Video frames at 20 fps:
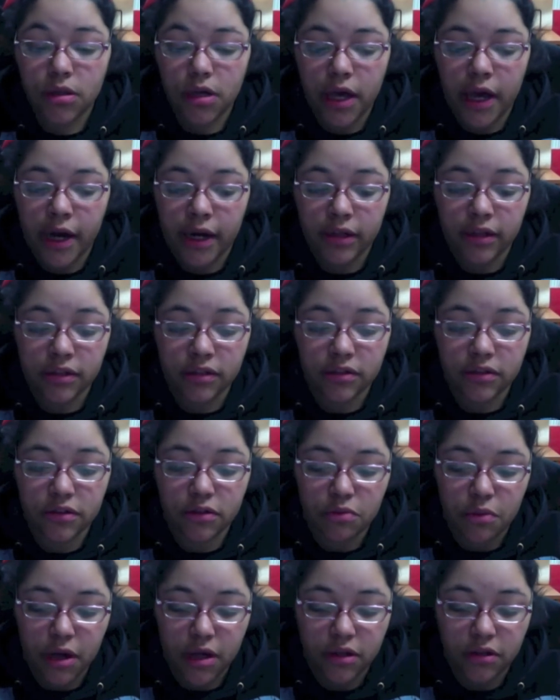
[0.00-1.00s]
And I think this is
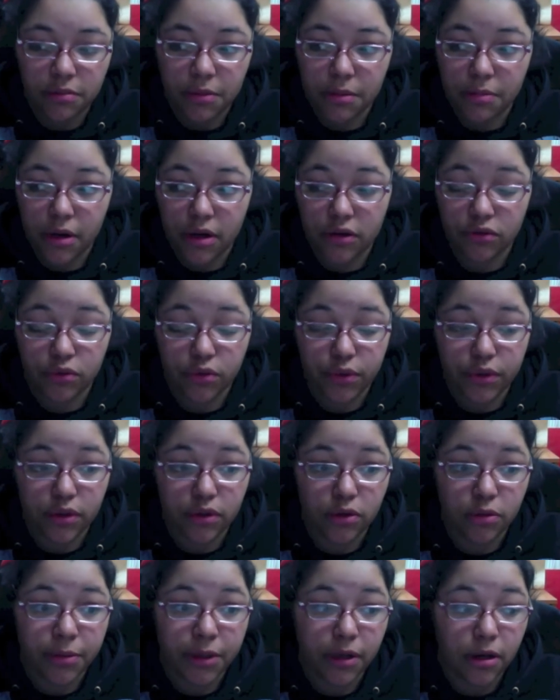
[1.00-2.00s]
why he's my bias runner.
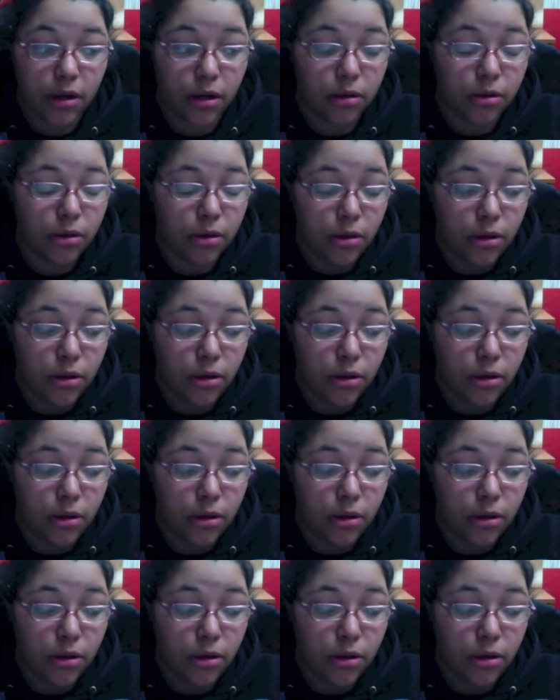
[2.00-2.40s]
Oh my god.